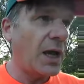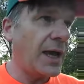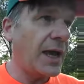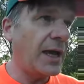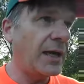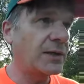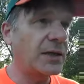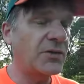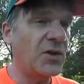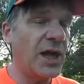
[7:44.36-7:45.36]
And
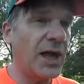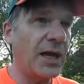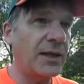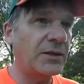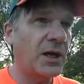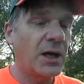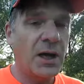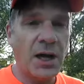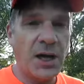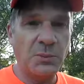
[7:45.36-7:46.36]
in the end,
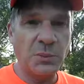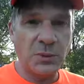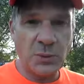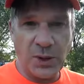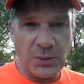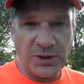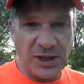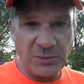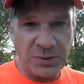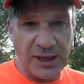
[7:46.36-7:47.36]
um, when we were
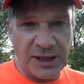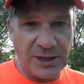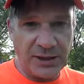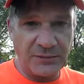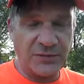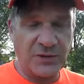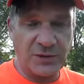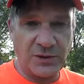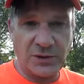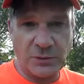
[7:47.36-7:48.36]
done playing
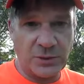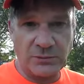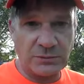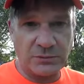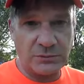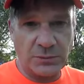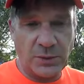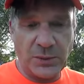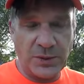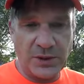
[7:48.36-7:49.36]
for
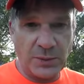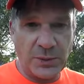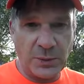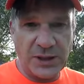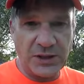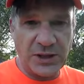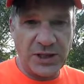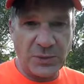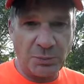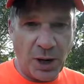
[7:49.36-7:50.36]
we, we we could
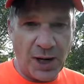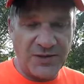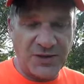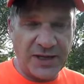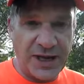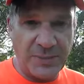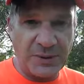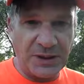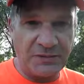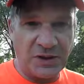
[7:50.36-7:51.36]
either pause the game
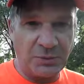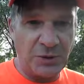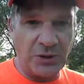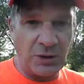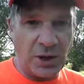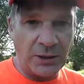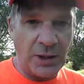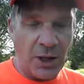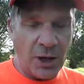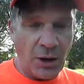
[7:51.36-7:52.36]
and leave the computer on
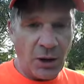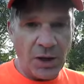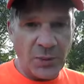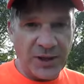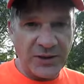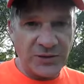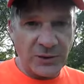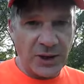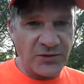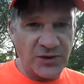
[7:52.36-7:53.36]
or we could
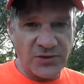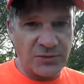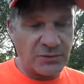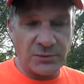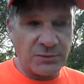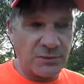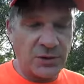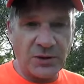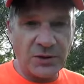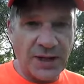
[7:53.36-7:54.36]
uh, just
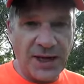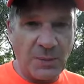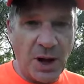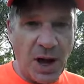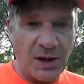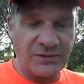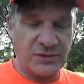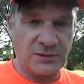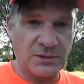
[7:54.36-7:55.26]
turn the game off